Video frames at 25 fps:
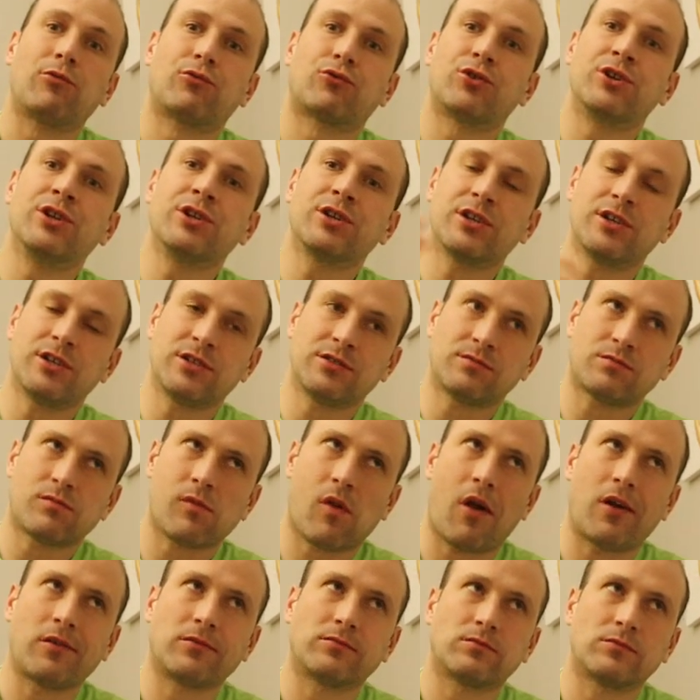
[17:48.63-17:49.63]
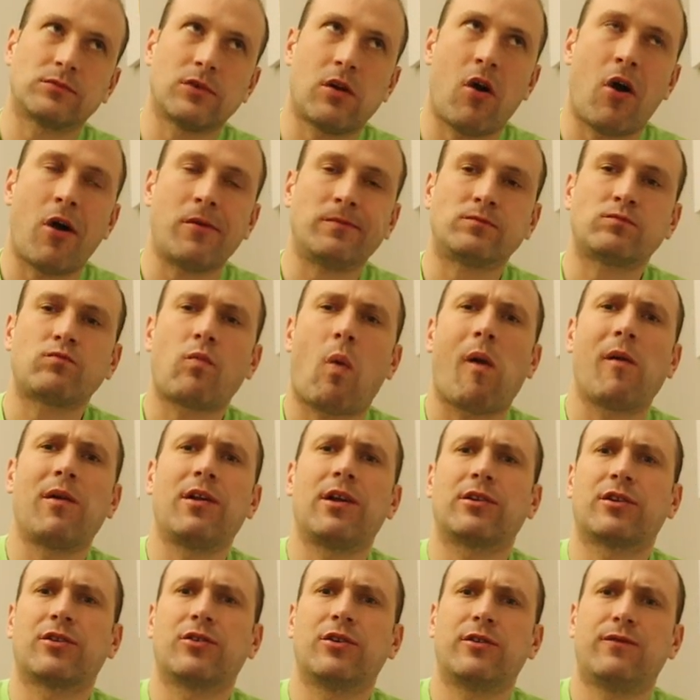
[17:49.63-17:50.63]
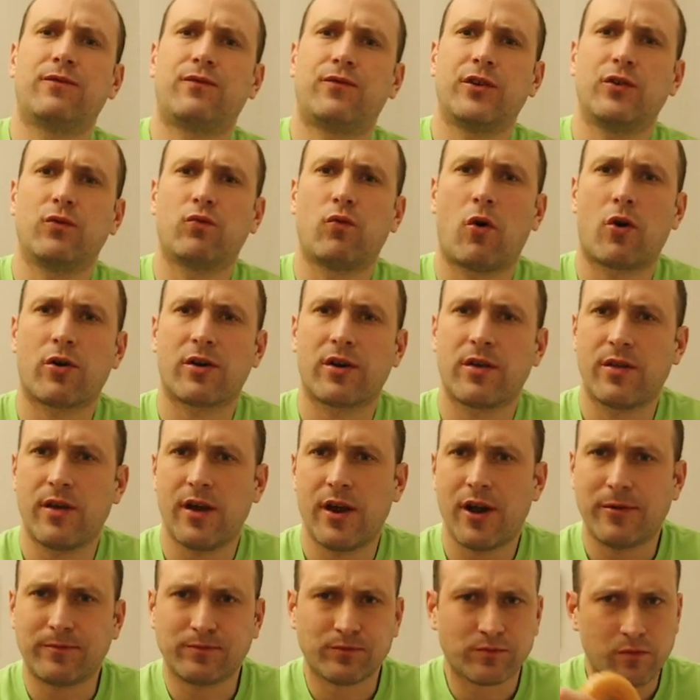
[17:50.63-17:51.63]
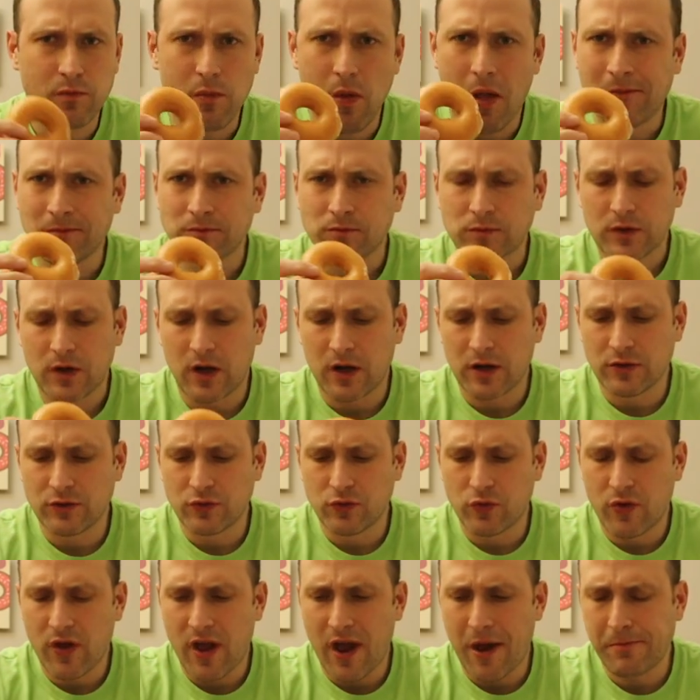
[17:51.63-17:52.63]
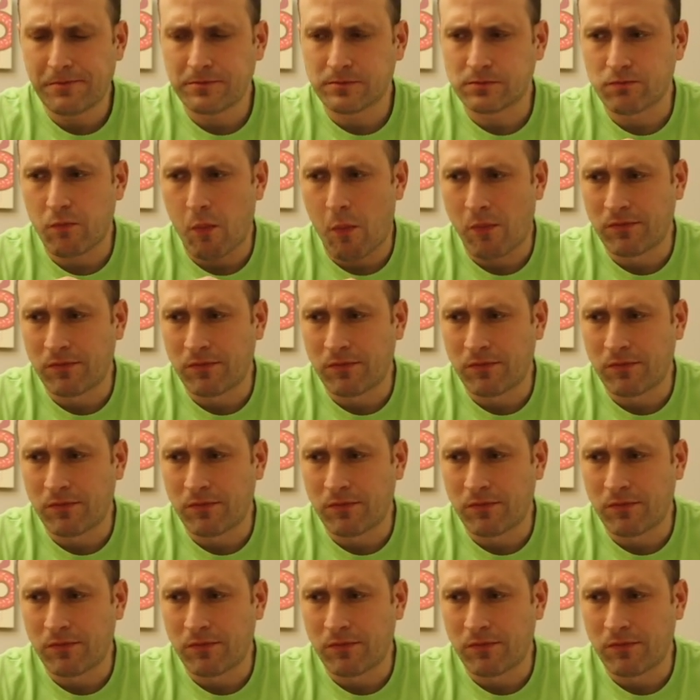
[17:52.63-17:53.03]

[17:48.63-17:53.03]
Drinking, good free water there. I can do that.